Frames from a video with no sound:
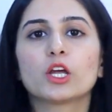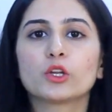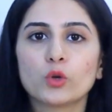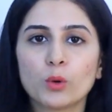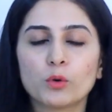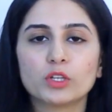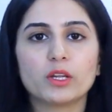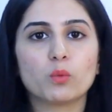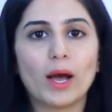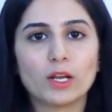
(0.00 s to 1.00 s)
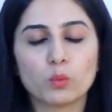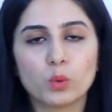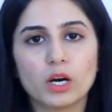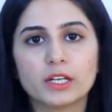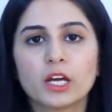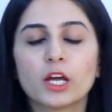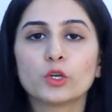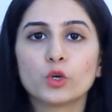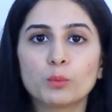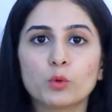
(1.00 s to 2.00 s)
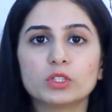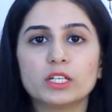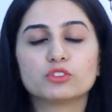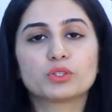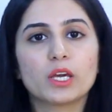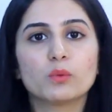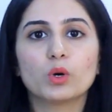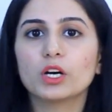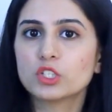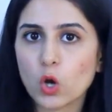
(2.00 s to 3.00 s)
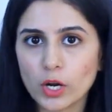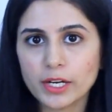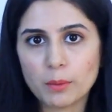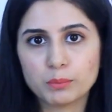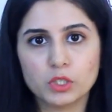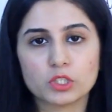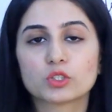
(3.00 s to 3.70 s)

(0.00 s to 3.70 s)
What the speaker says: no more than 1 word, no more than 3 words or numbers.